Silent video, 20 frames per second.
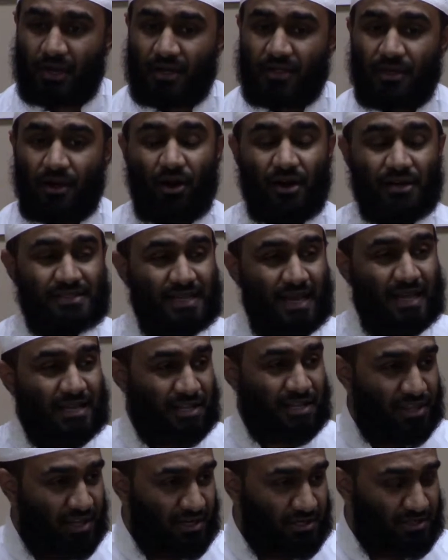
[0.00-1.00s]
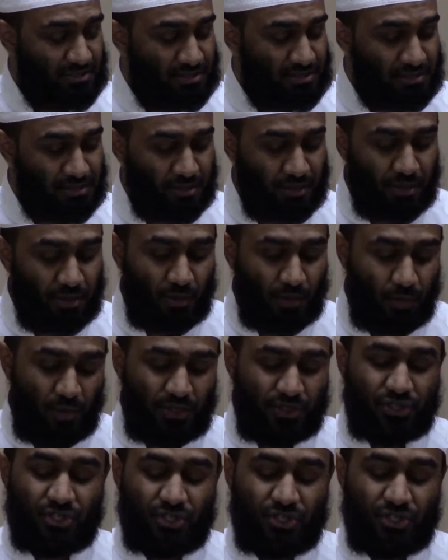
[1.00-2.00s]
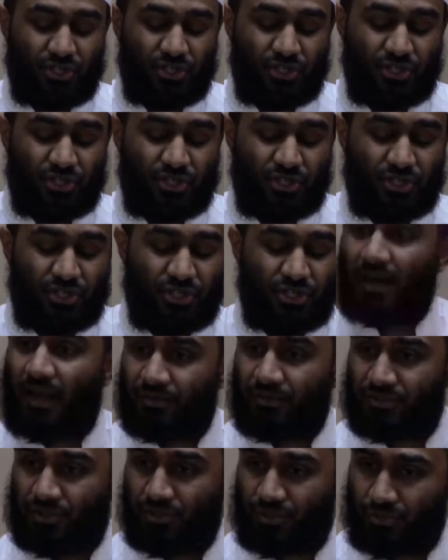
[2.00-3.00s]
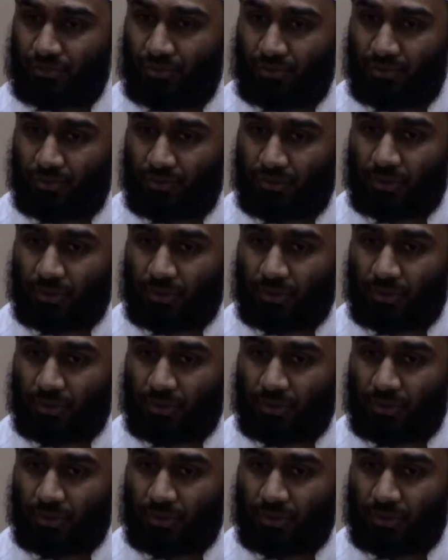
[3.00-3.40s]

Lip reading: there are 10 things which she is not allowed to do